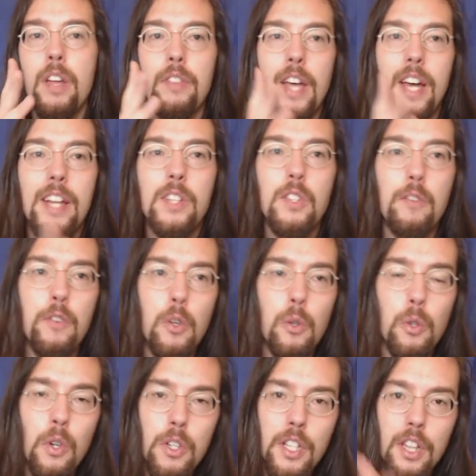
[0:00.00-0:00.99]
That is, if
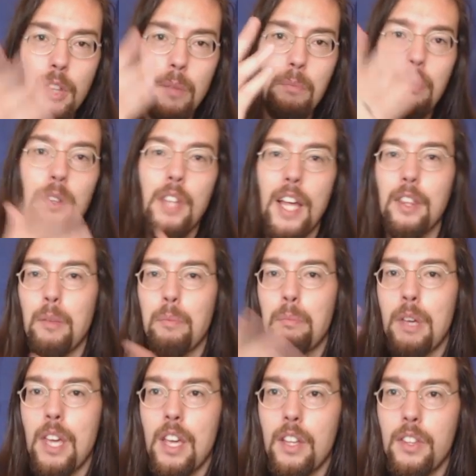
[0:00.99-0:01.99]
you looked at the
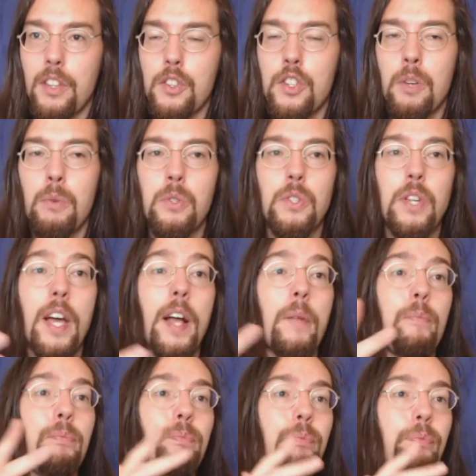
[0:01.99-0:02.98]
peak that she was
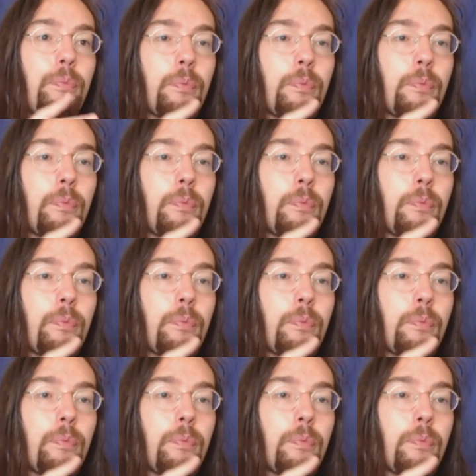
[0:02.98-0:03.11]
at,